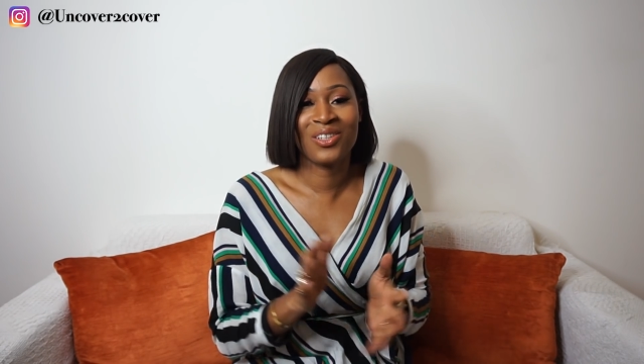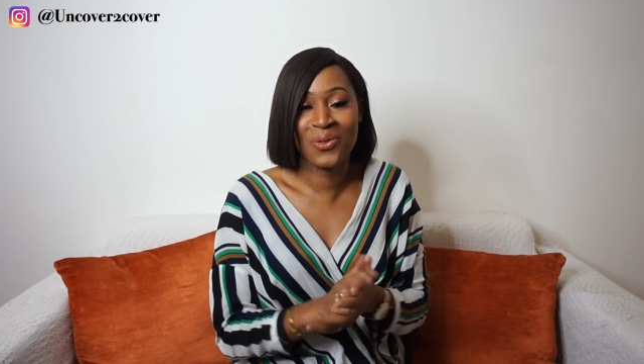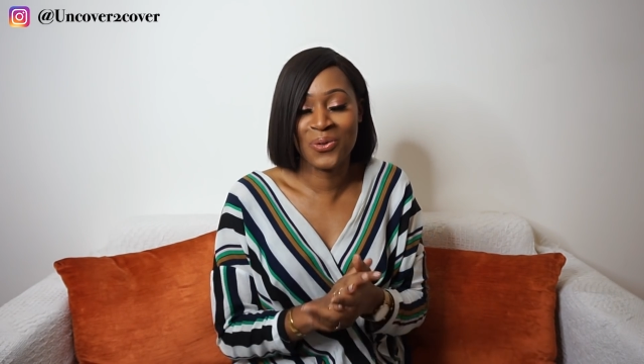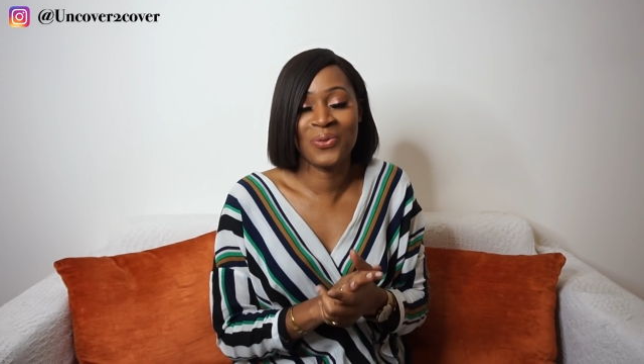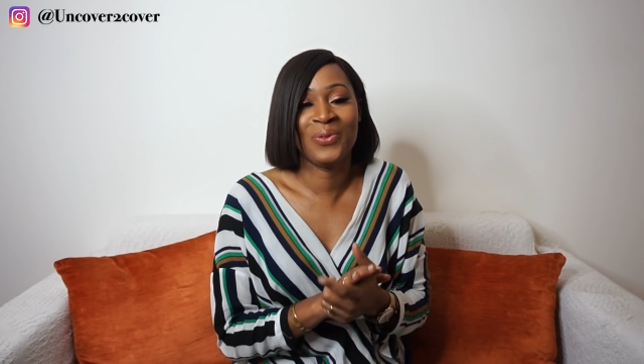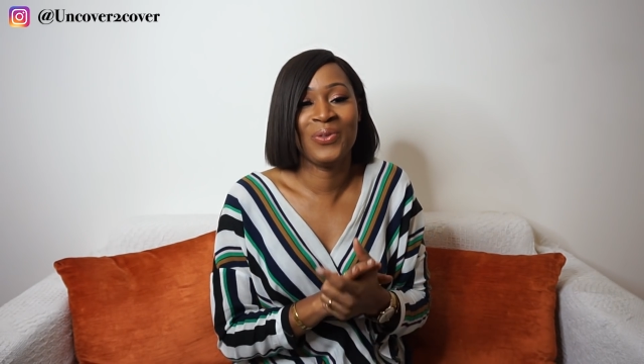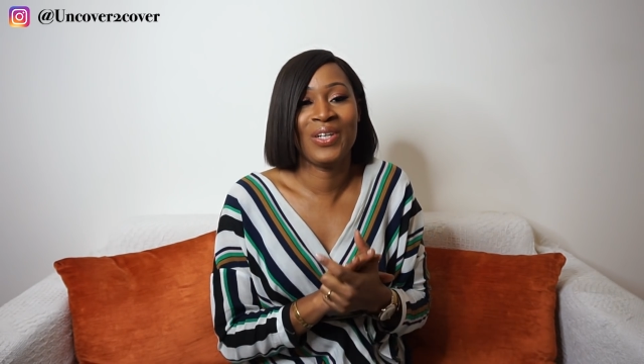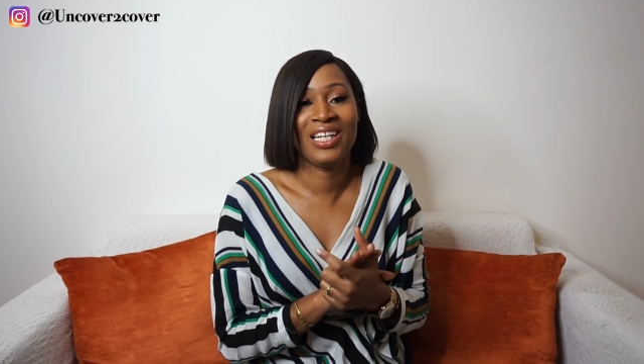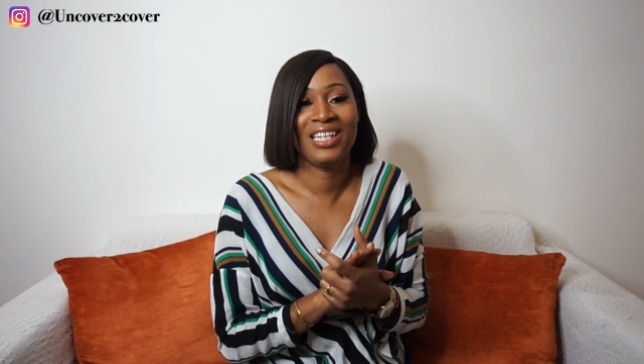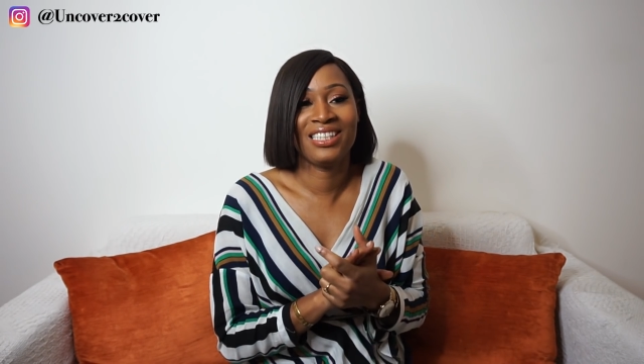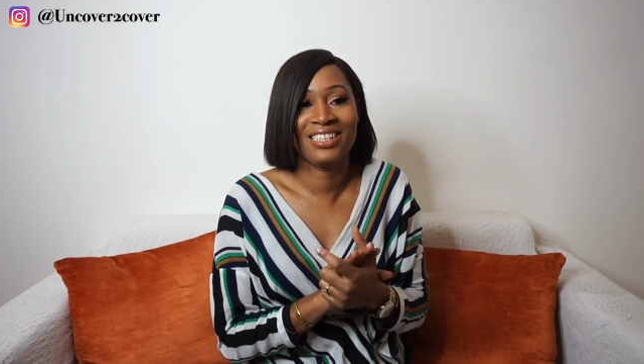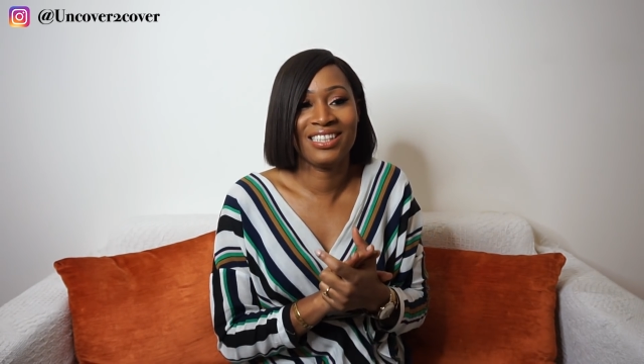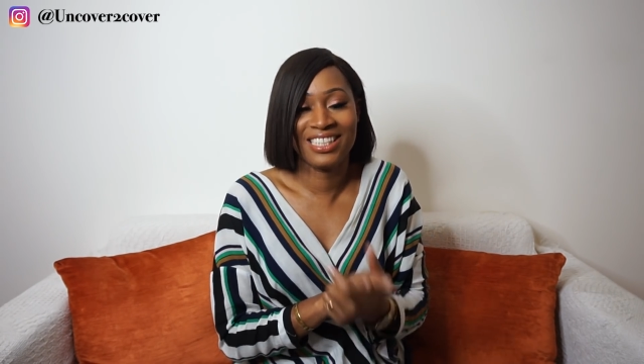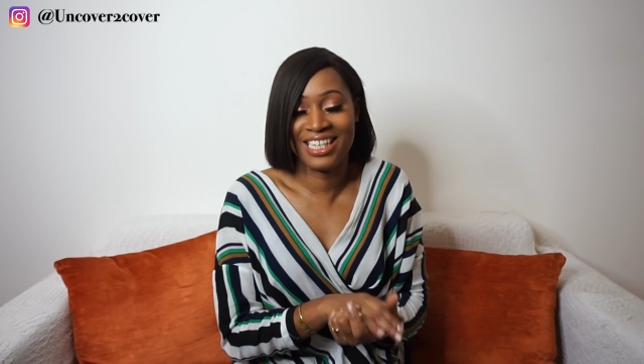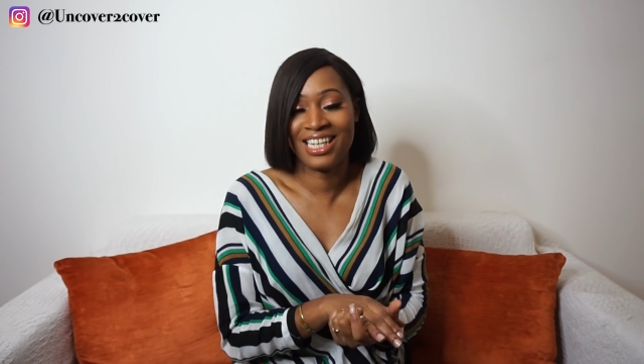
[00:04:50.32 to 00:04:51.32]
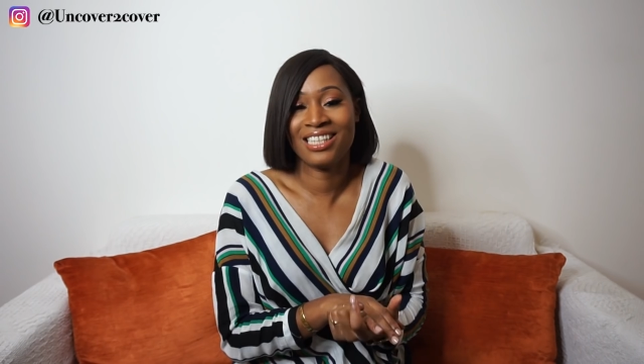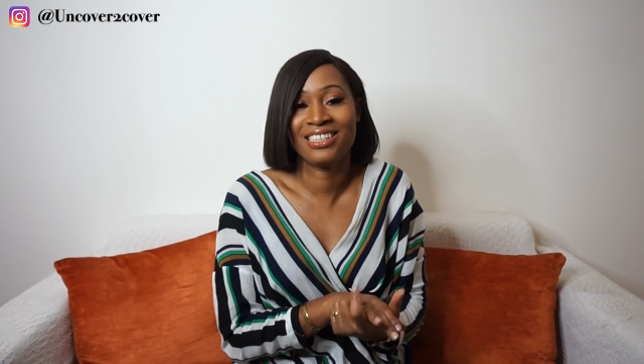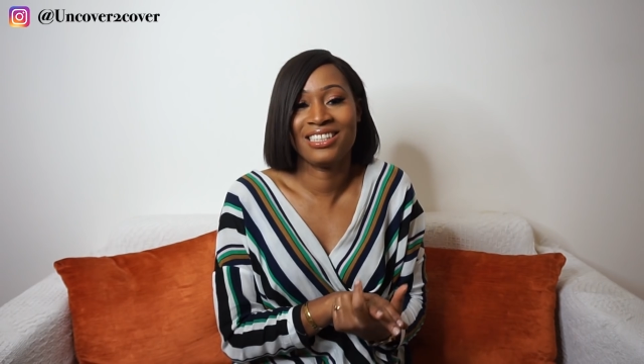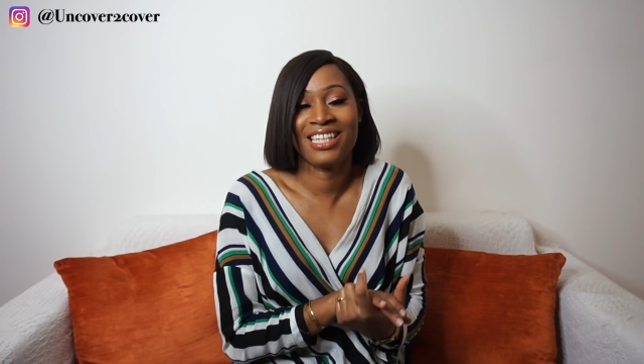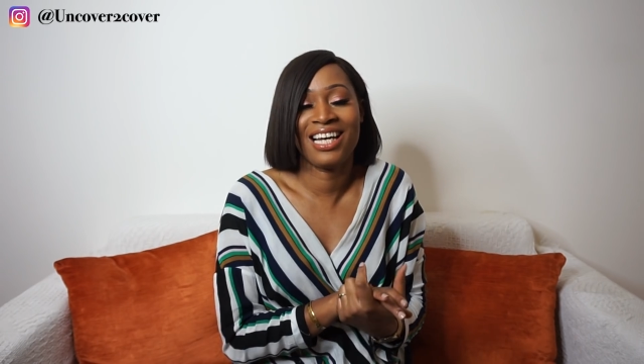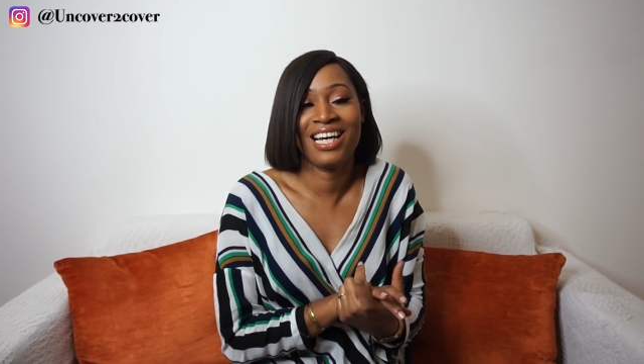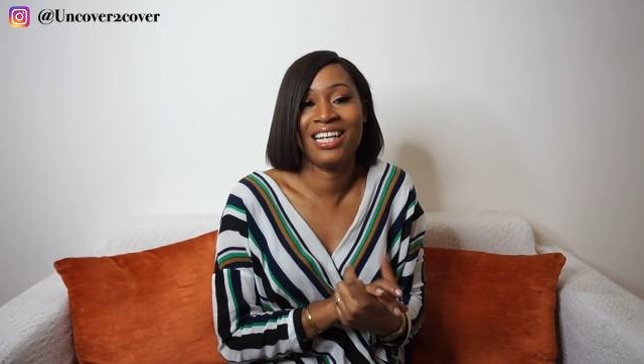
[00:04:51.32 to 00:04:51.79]
call the
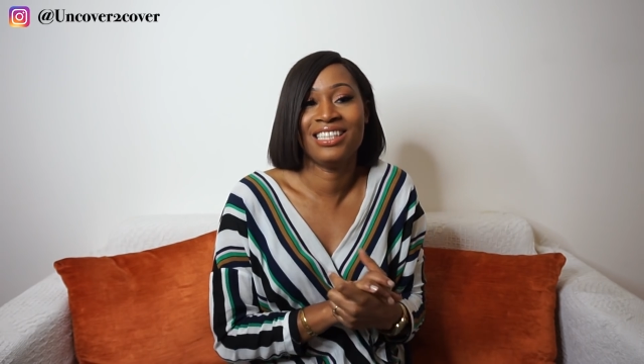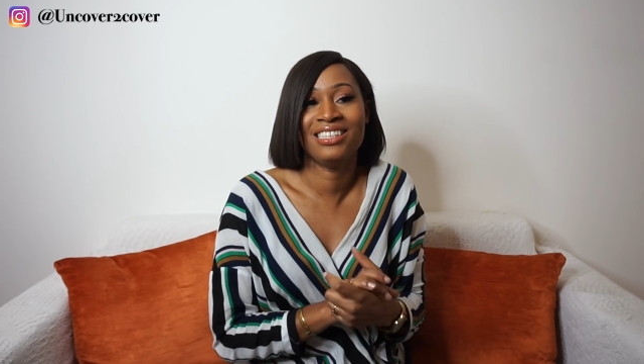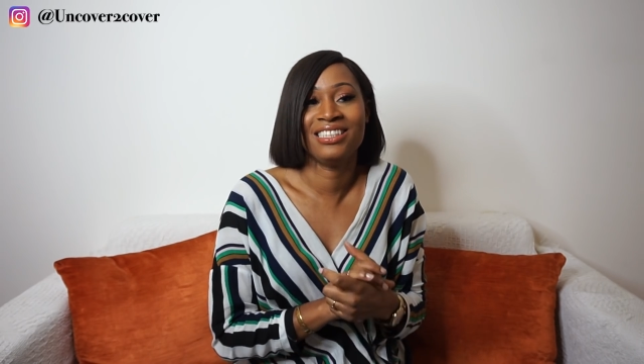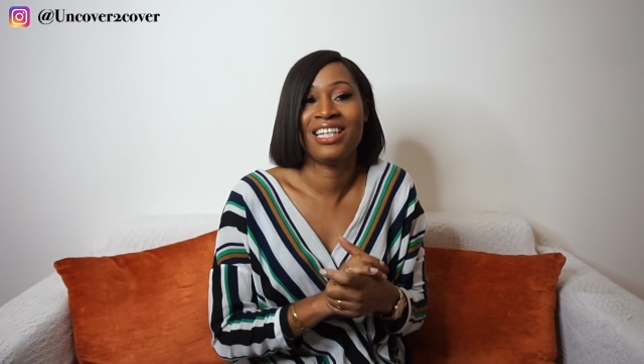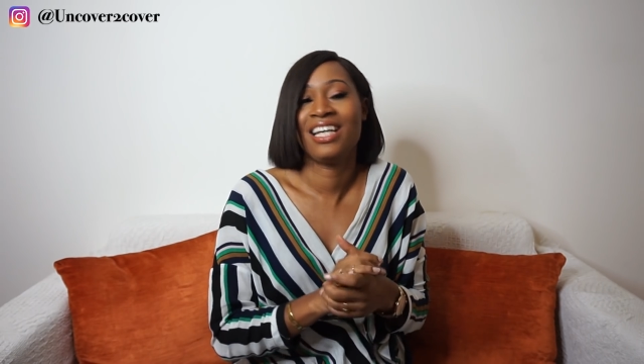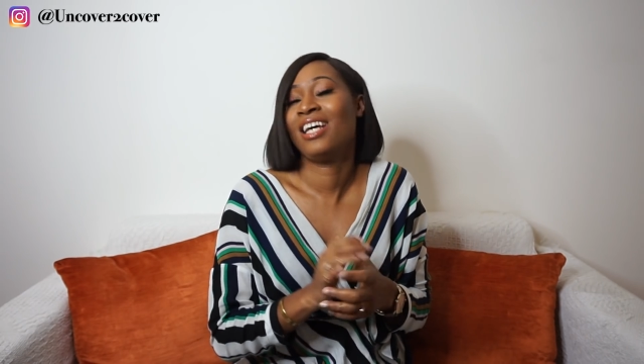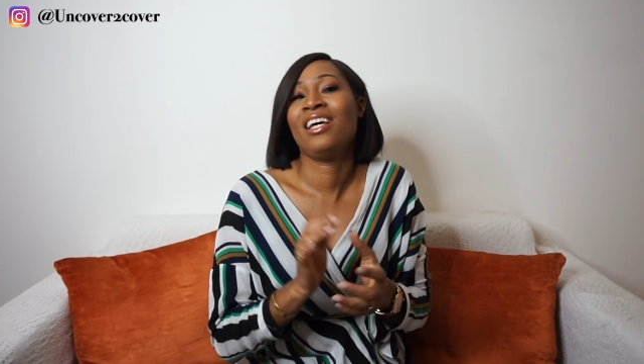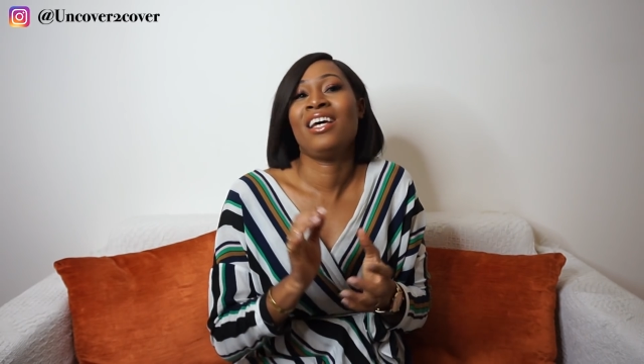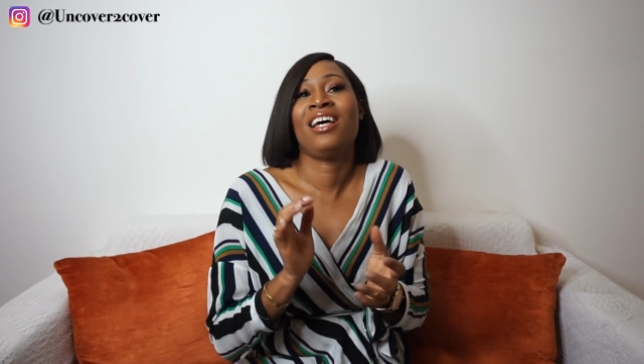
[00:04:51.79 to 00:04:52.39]
dad. And